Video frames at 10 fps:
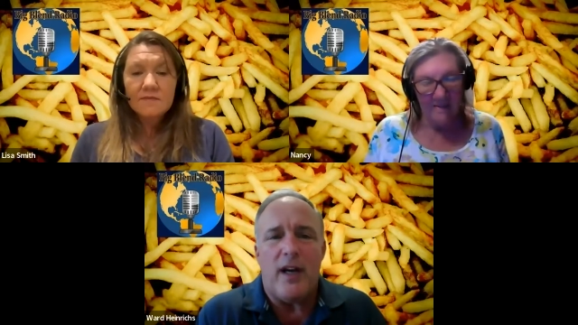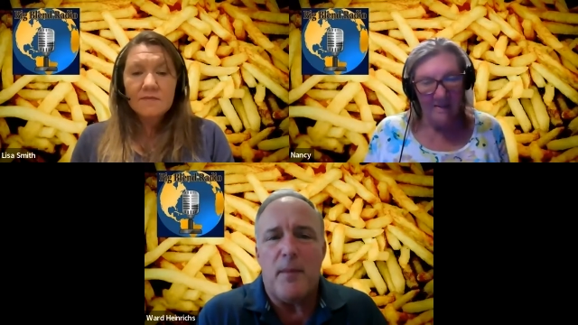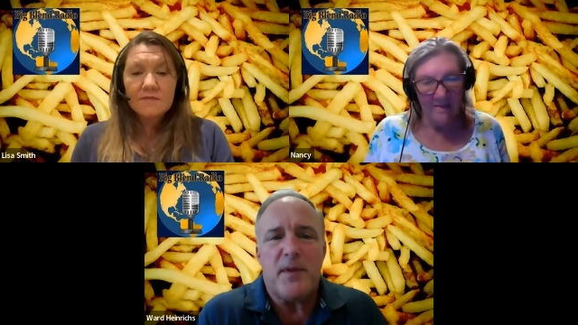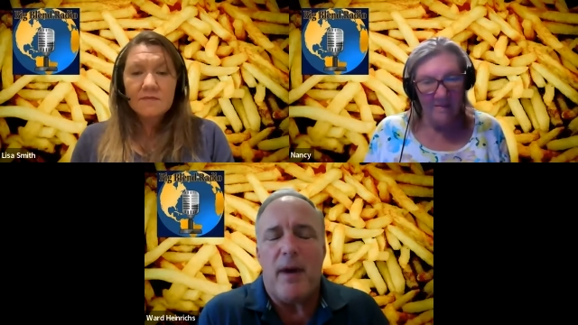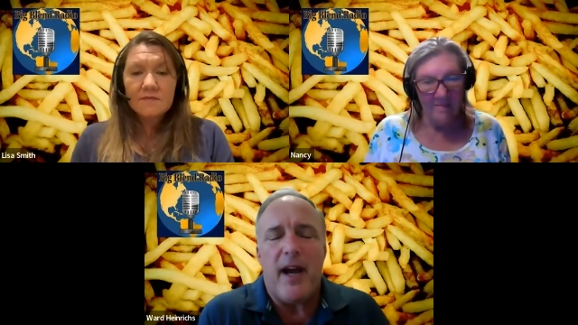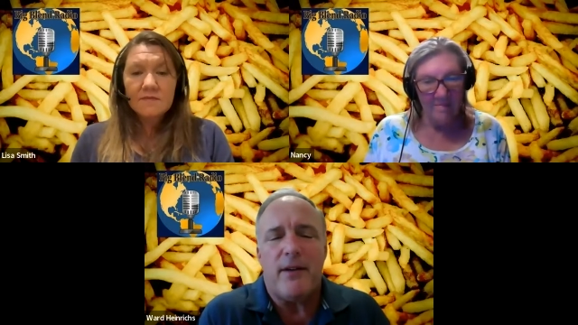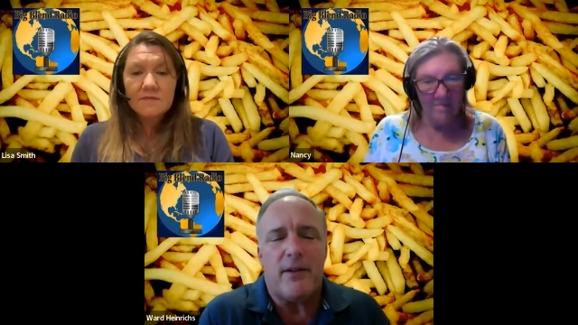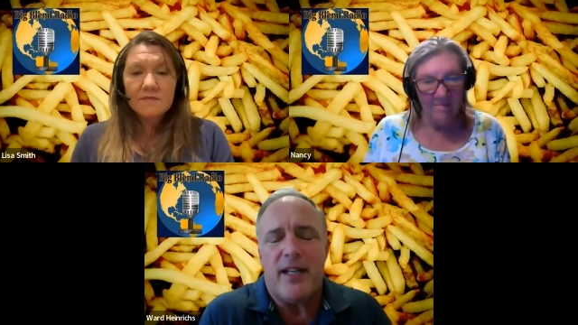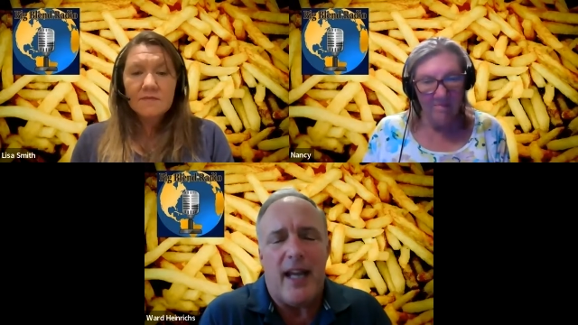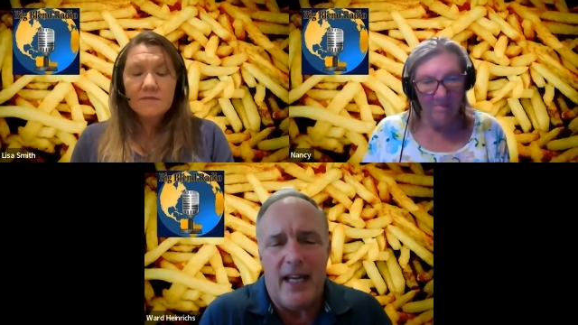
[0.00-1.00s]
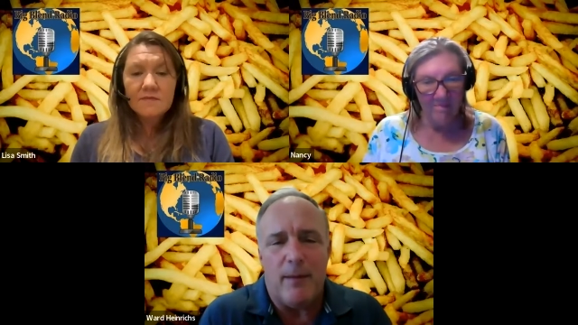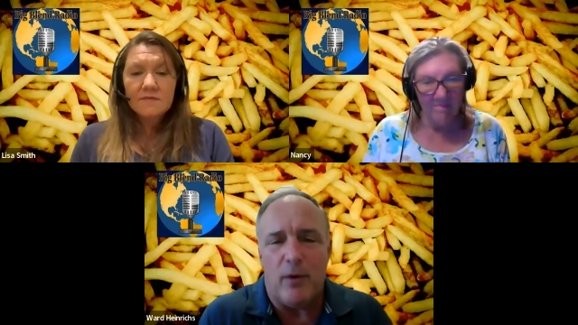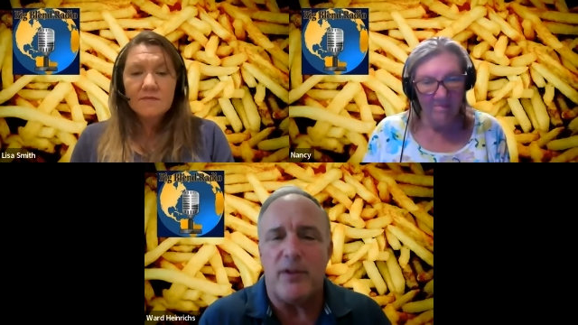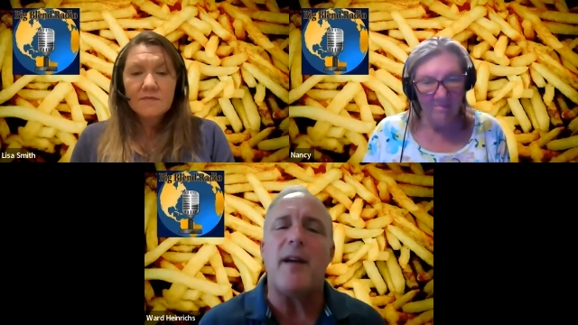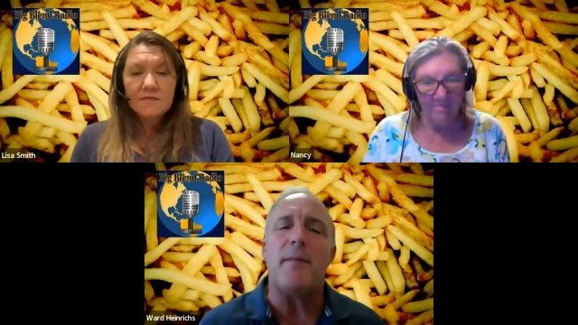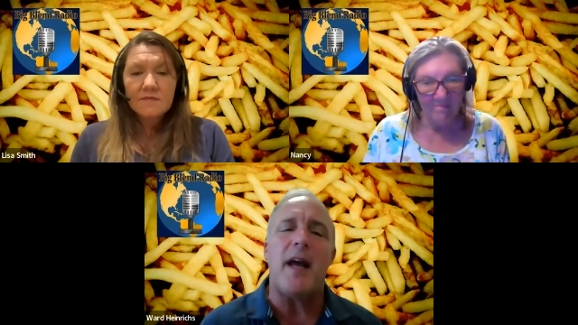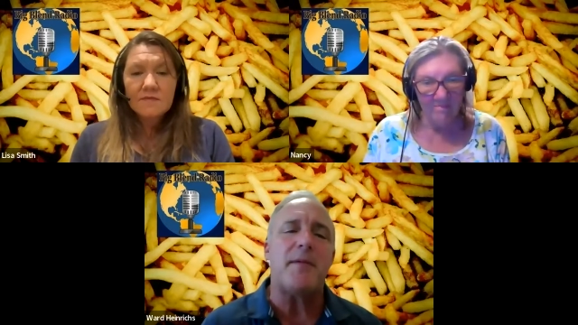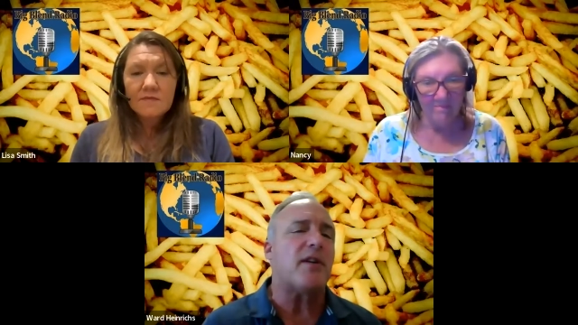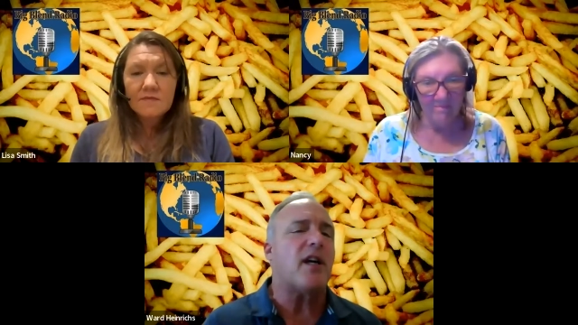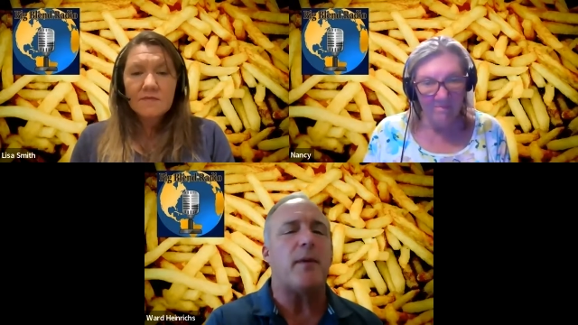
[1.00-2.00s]
Speaker 1: comes by your table. Sometimes
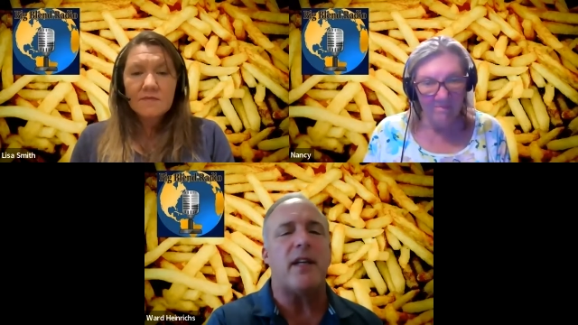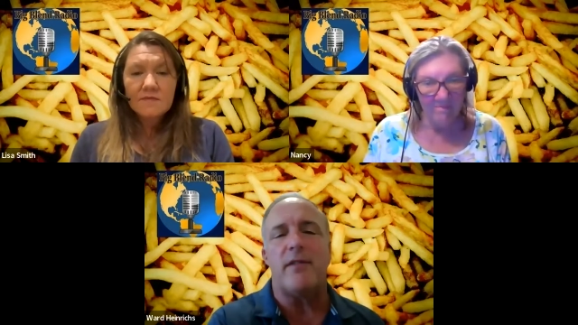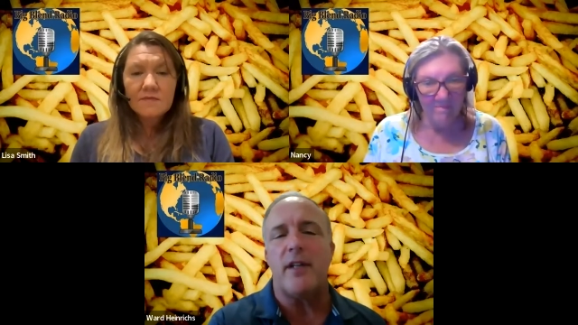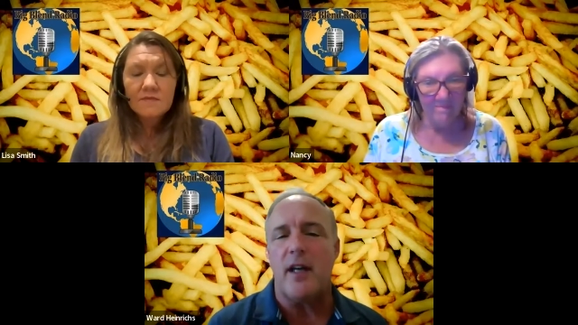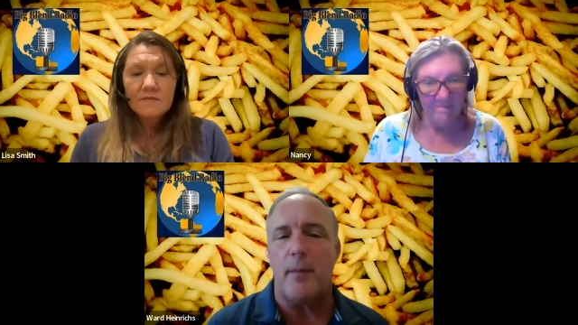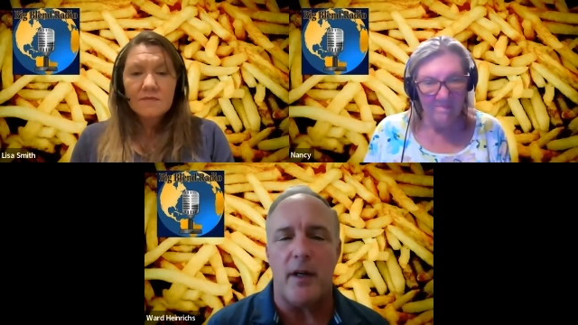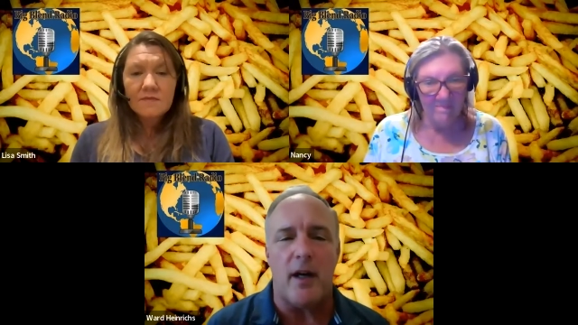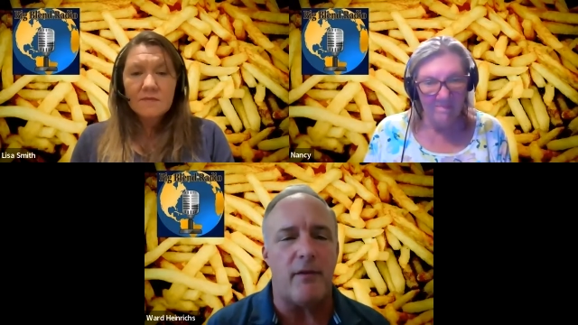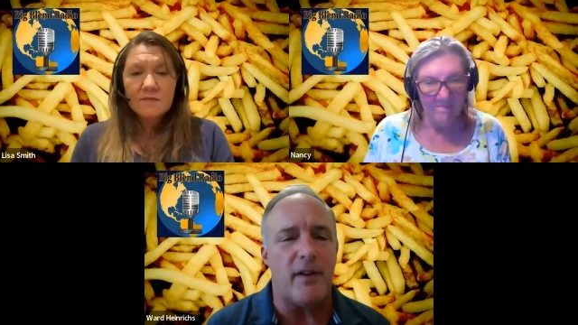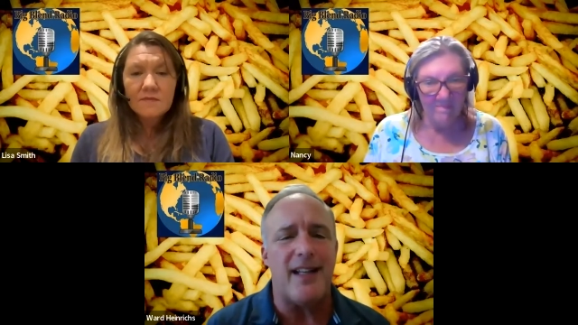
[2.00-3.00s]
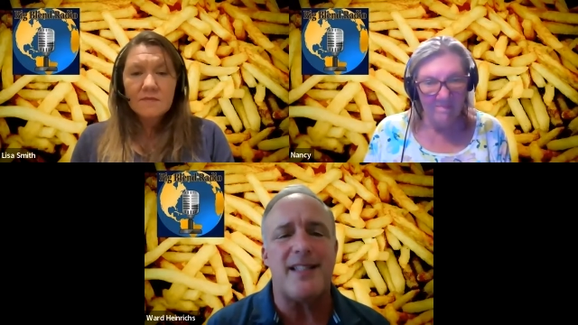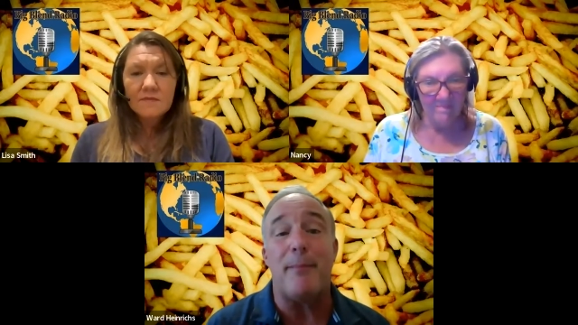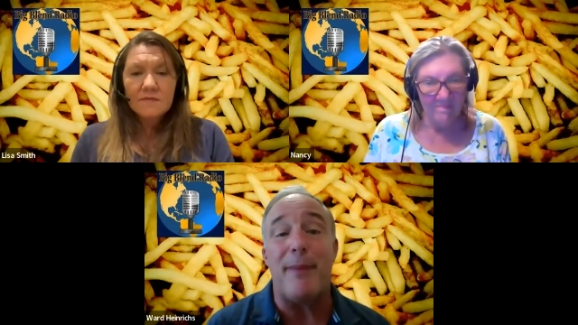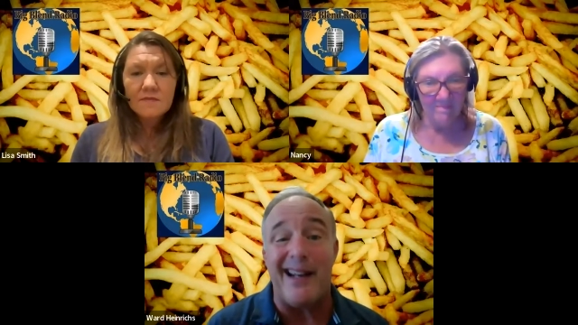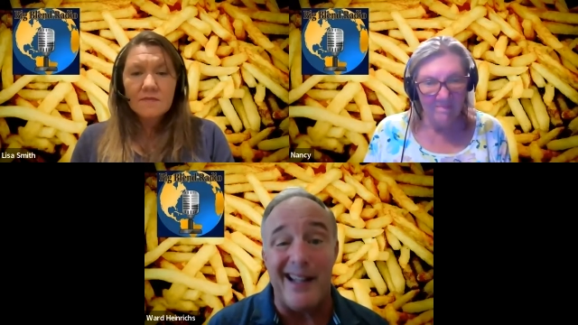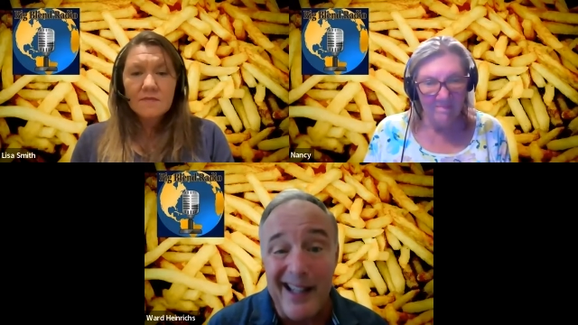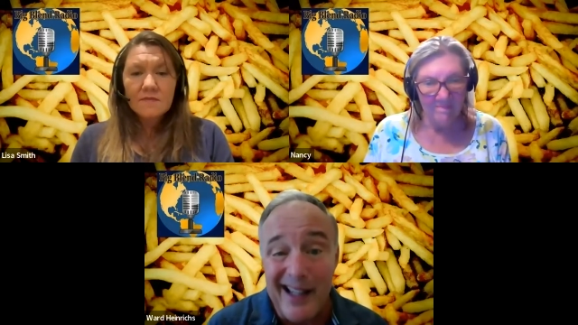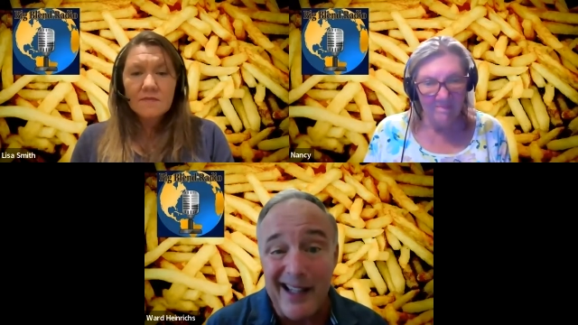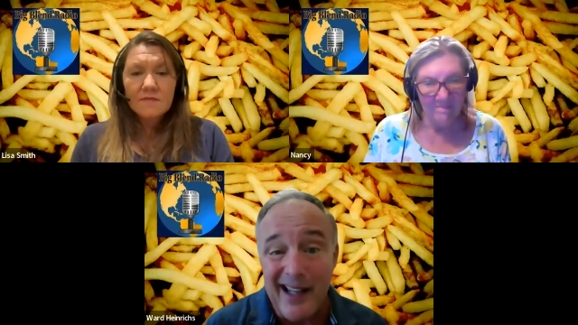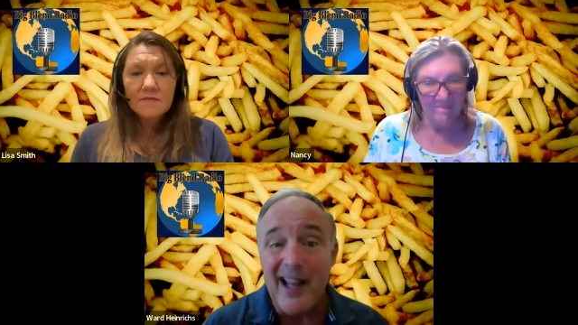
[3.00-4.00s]
they'll come and give you a cup of coffee. That's about
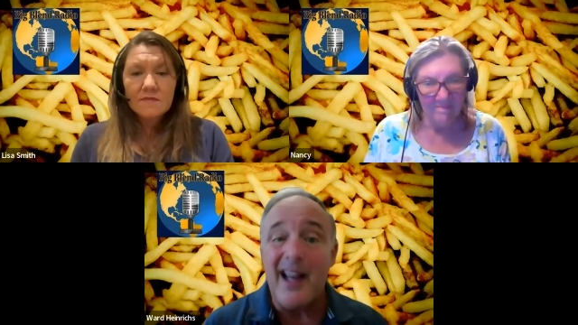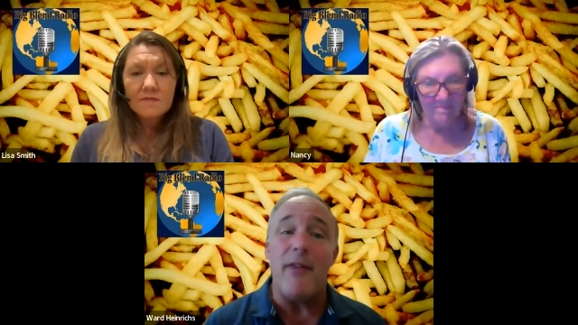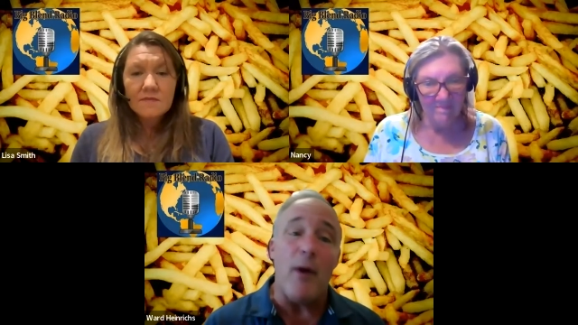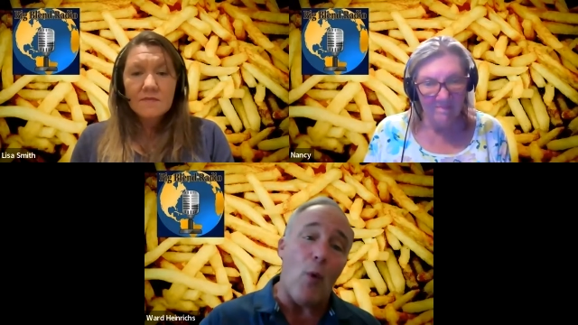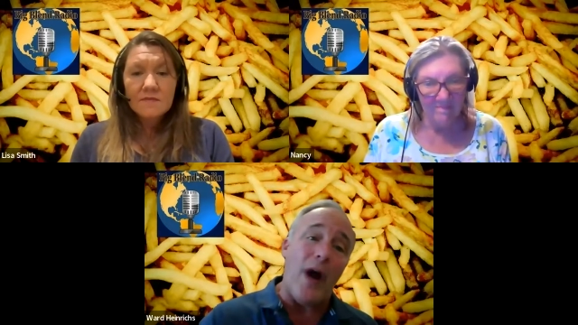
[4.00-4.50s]
it, and they'll